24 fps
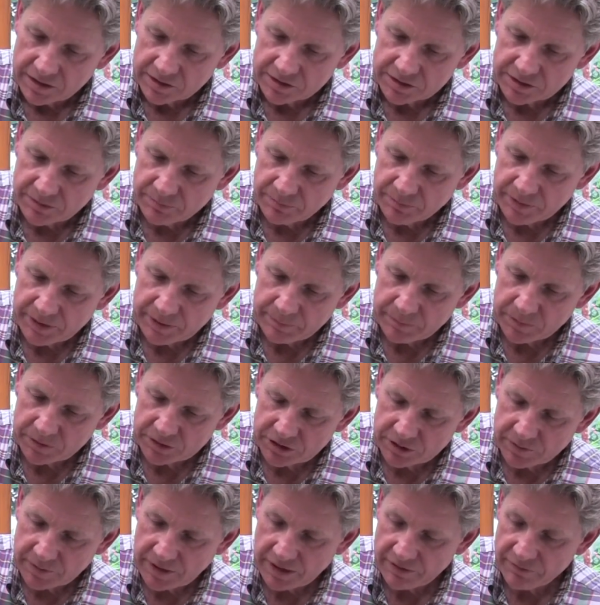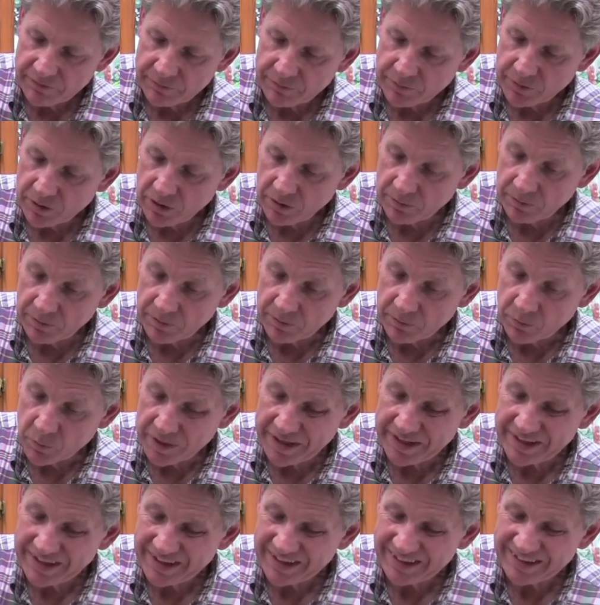some people do have a problem
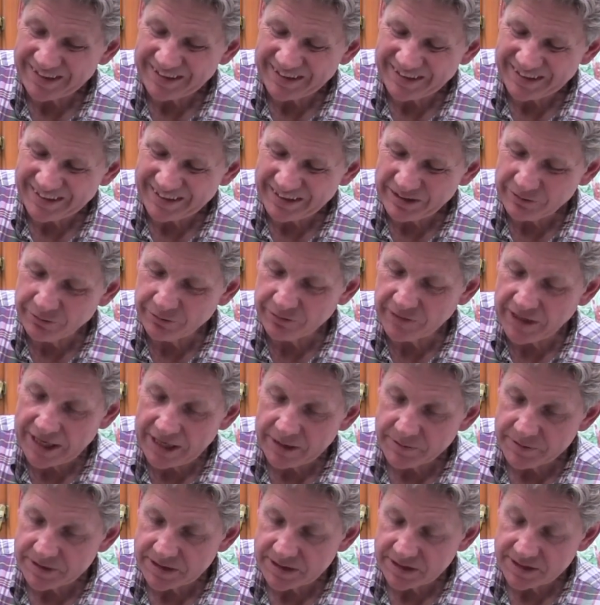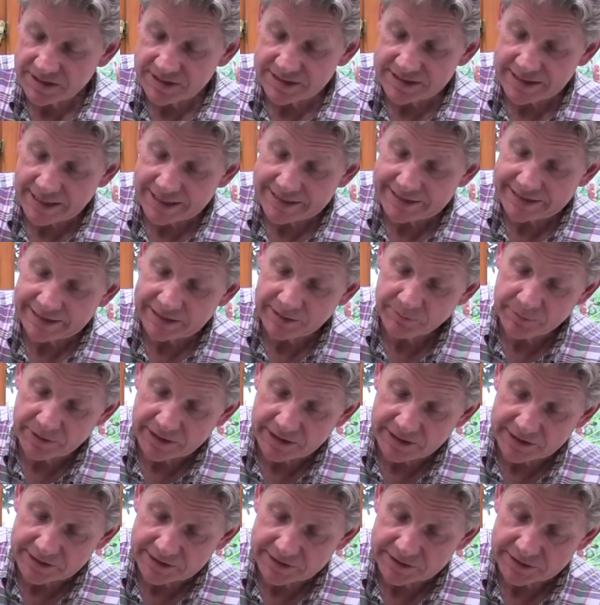with the flowers setting
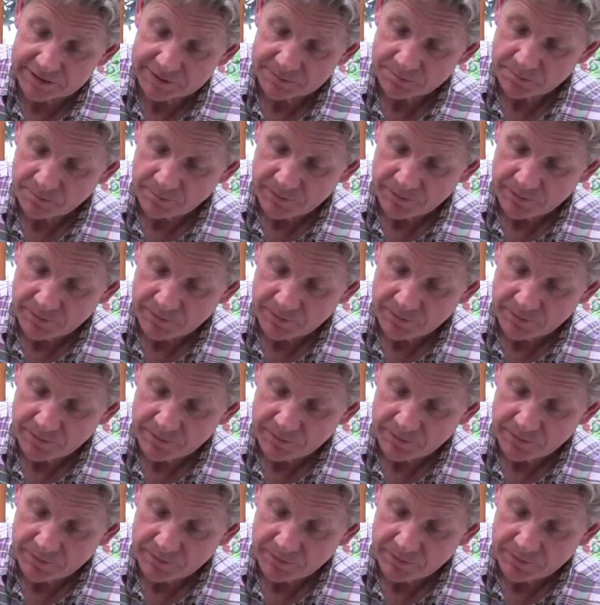beans,